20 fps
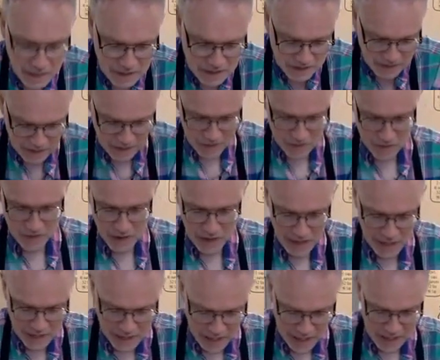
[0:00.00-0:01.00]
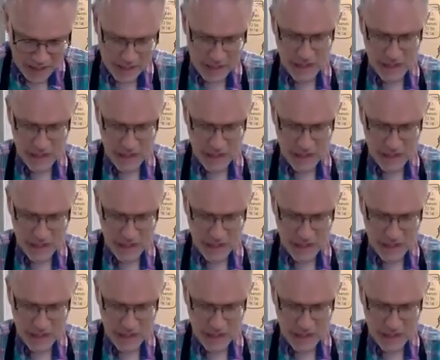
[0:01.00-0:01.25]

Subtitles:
So I like